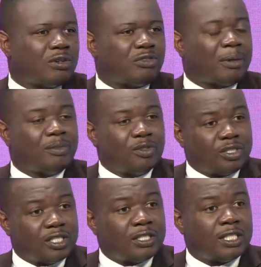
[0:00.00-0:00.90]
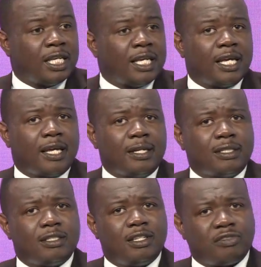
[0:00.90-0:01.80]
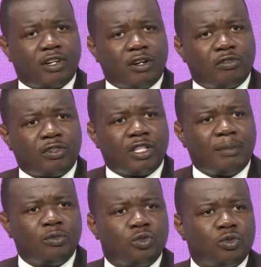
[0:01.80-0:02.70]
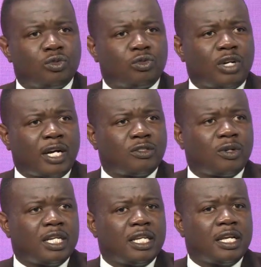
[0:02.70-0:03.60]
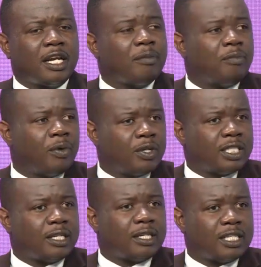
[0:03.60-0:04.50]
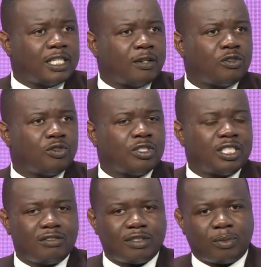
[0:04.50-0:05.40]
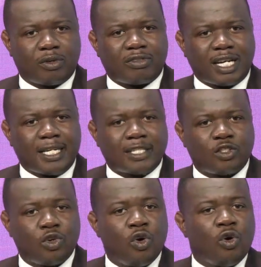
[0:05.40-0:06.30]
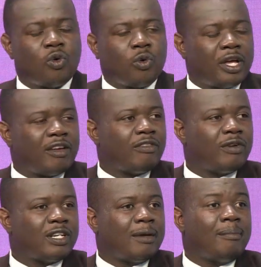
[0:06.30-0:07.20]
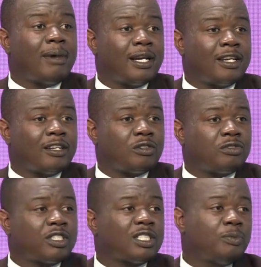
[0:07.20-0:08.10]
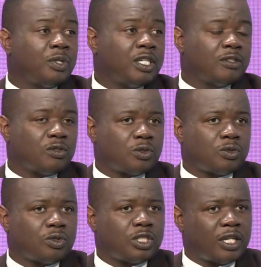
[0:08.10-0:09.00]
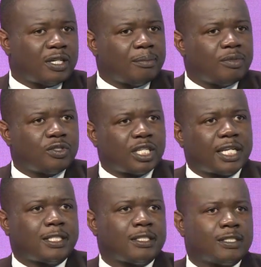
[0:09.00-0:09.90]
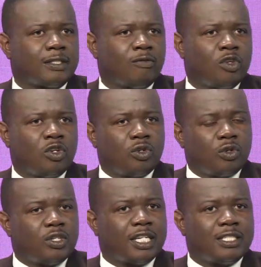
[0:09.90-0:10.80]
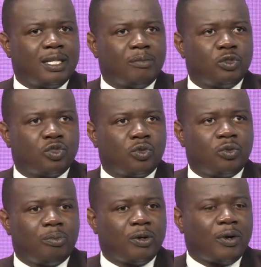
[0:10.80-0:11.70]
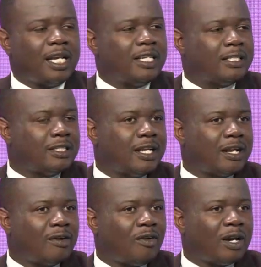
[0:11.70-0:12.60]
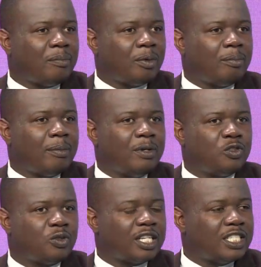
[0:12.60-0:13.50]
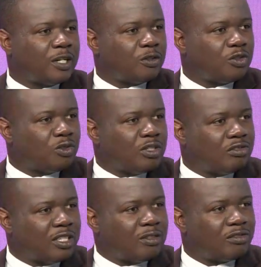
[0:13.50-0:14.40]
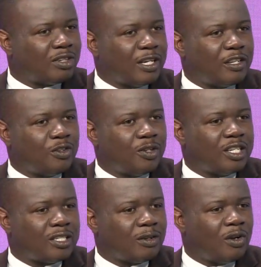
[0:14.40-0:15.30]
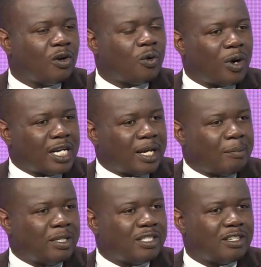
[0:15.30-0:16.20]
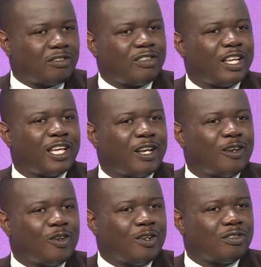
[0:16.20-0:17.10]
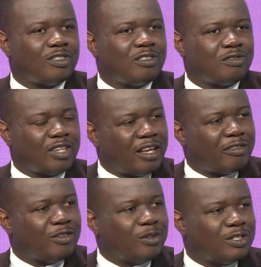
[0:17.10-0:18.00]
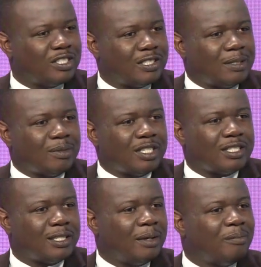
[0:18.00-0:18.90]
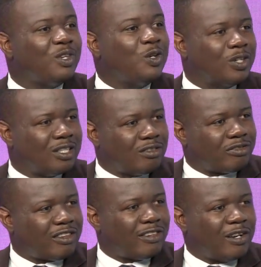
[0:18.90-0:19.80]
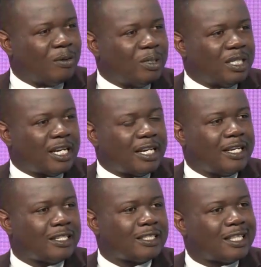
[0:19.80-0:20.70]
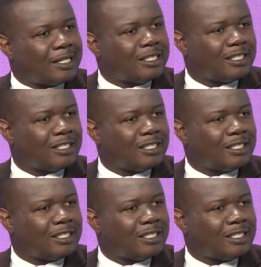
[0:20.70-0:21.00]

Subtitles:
abuses, and it's difficult for them to actually report and reach out to service providers who have got a mandate of responding to child abuse cases. Mm-hmm. Good examples could be, whilst they are required probably to reach out to the victim-friendly unit, what happens if the VFU system is beyond the 5 kilometer radius that is